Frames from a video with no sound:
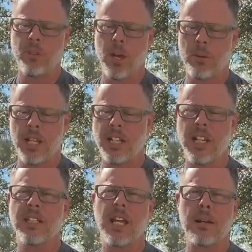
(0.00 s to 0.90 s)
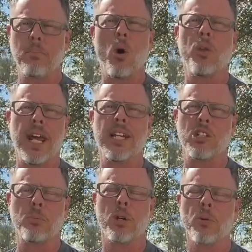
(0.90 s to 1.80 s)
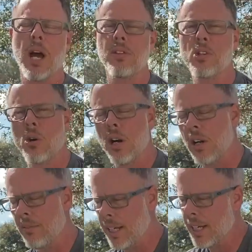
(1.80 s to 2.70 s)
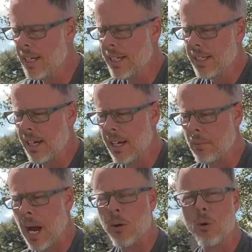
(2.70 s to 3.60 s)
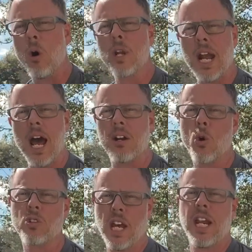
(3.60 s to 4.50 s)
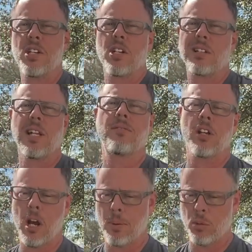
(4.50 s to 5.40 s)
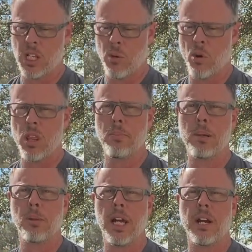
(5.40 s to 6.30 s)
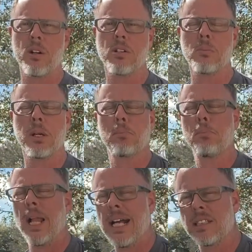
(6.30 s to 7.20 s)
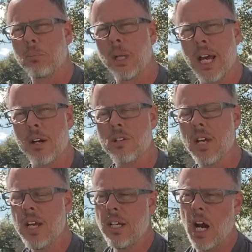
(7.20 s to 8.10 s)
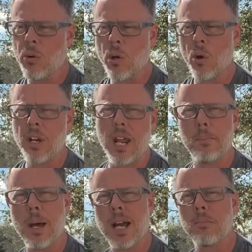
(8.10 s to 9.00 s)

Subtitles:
mean, it didn't take both hands to put around the trunk of it. I rolled it out. Of course, I didn't just lift it up. It was in one of the big planters, the big plastic planters. I rolled it out of the back of